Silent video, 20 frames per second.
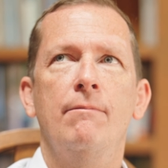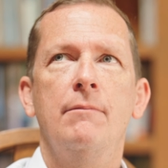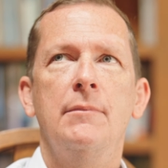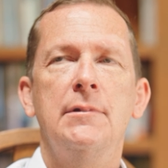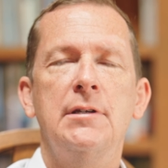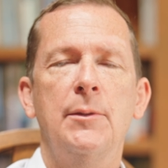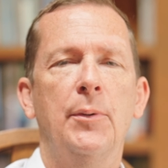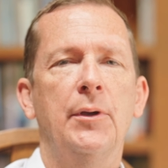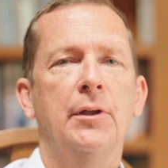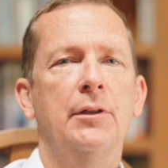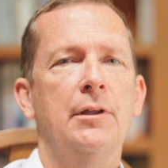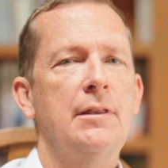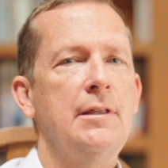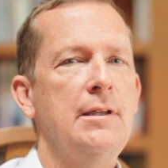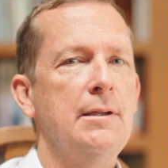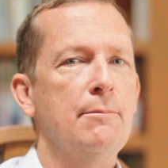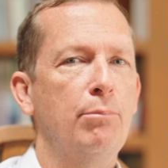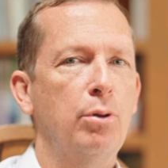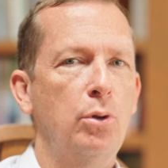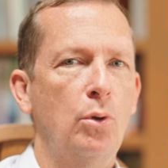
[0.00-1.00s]
typically
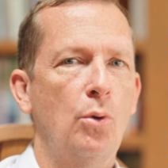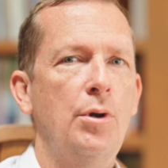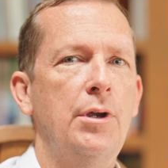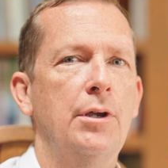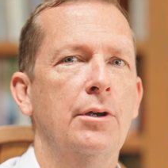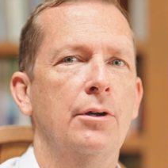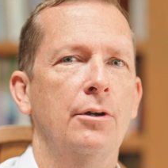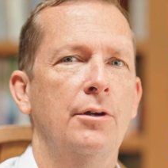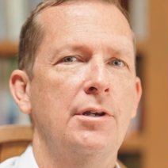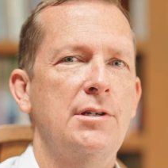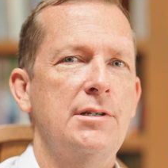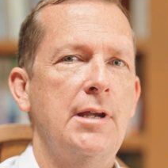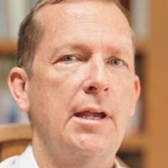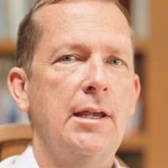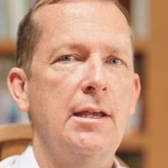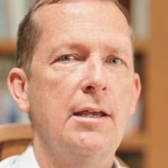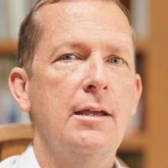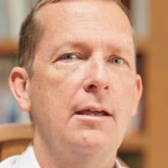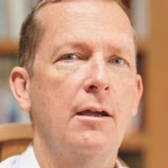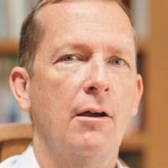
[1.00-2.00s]
the employer is
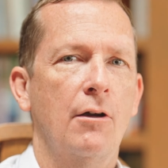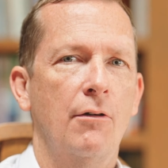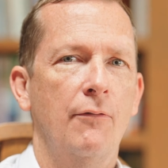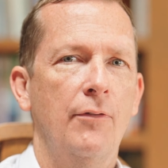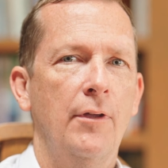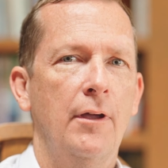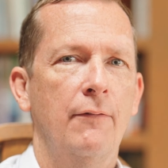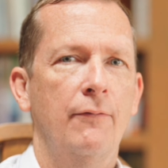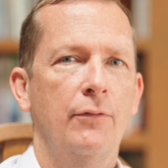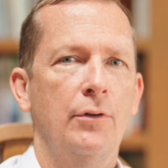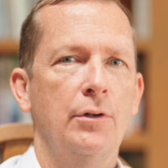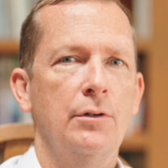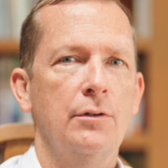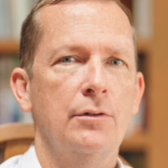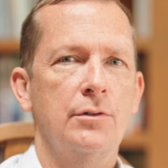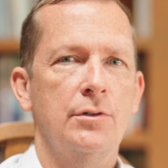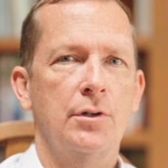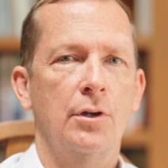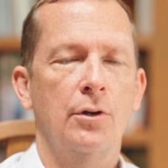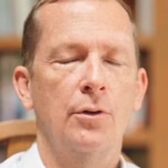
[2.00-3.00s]
taking care of that for you.
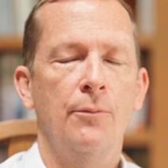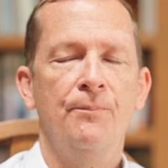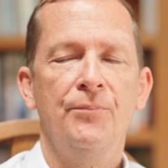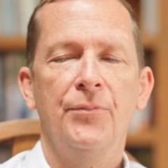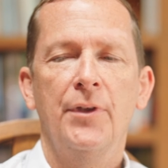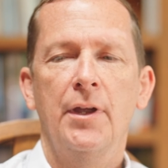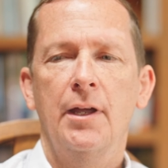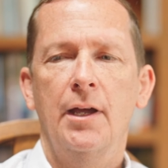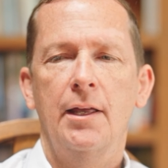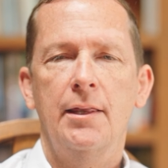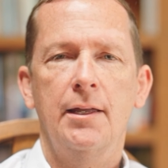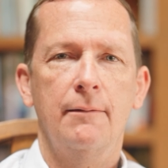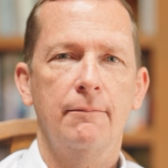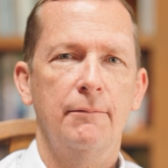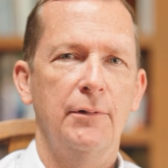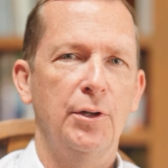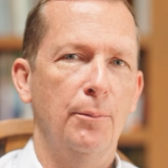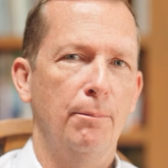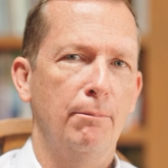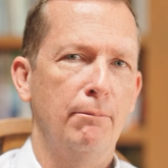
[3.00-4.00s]
So I
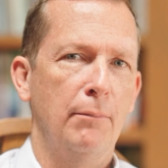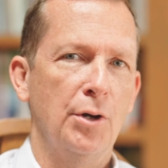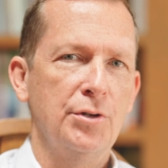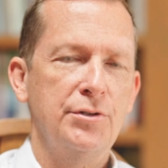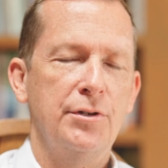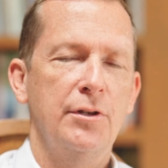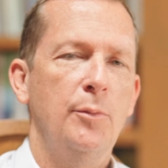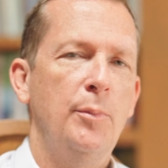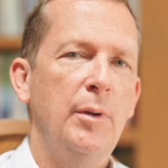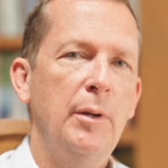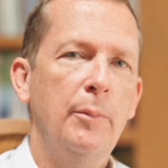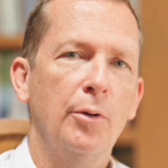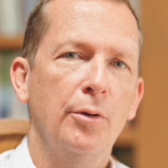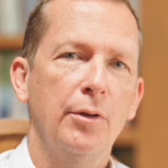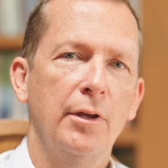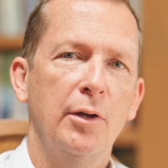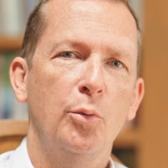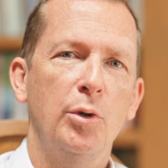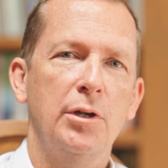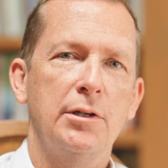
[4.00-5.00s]
think most of the people
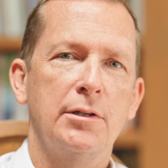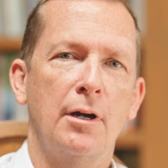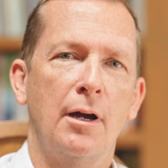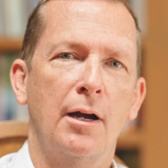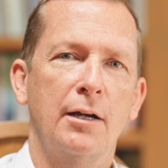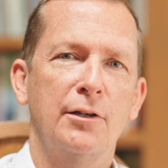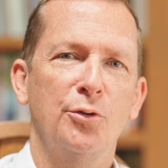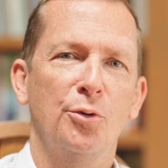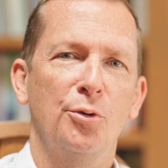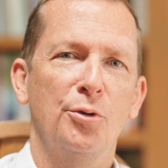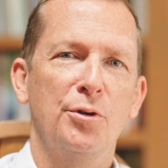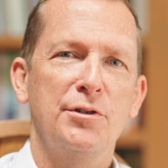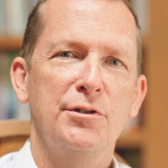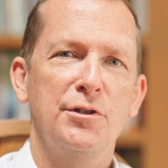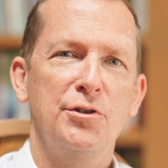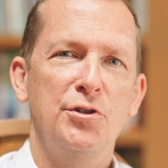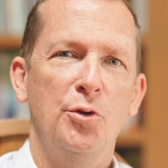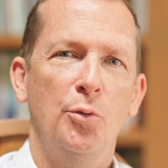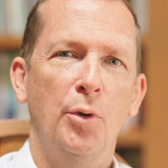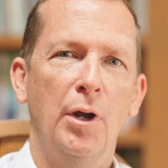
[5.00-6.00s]
that we talk to are in a
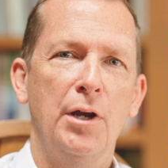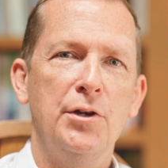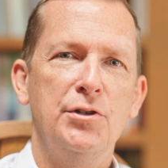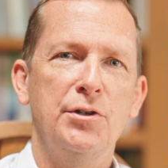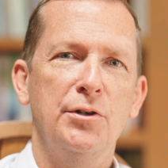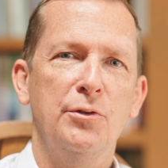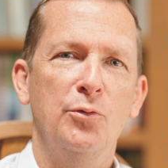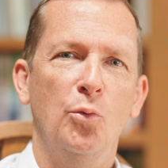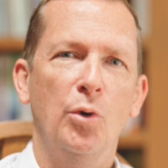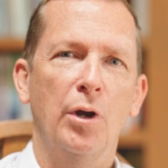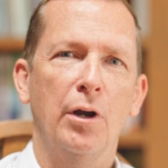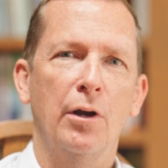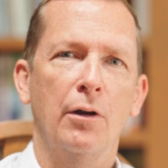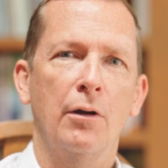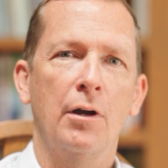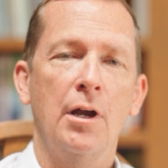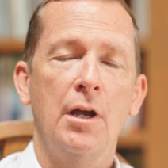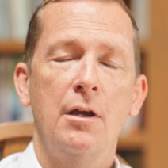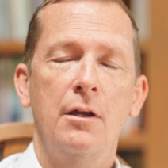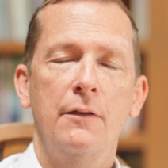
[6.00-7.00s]
situation
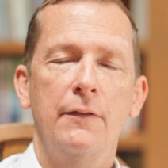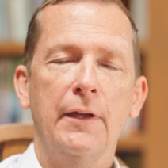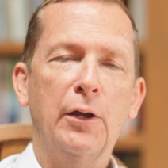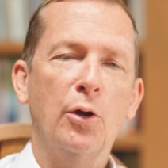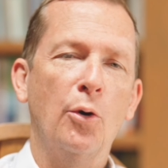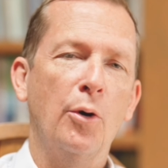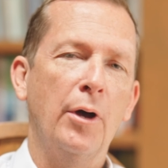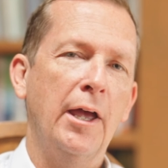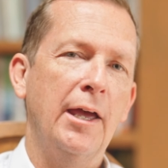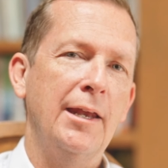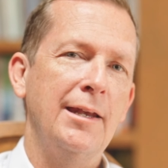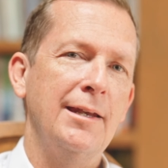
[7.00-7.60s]
where they go ahead